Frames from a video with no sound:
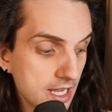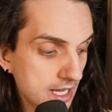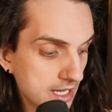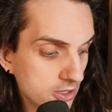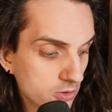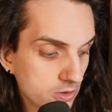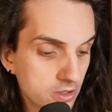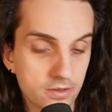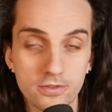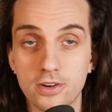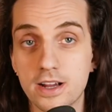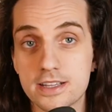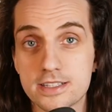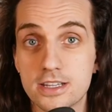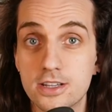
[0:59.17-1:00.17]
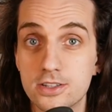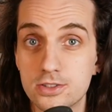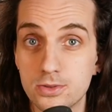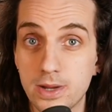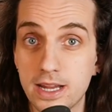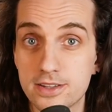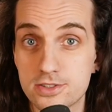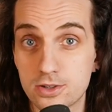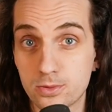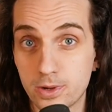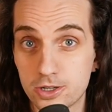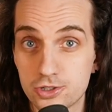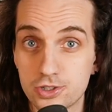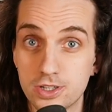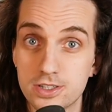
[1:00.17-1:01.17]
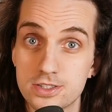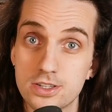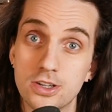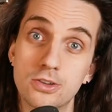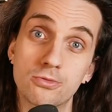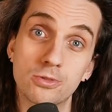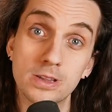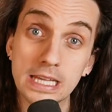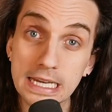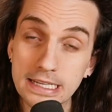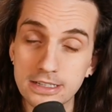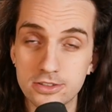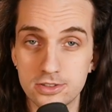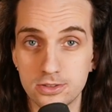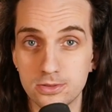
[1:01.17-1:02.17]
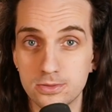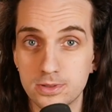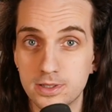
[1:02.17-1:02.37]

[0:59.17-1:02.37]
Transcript: in order for us to answer questions relating to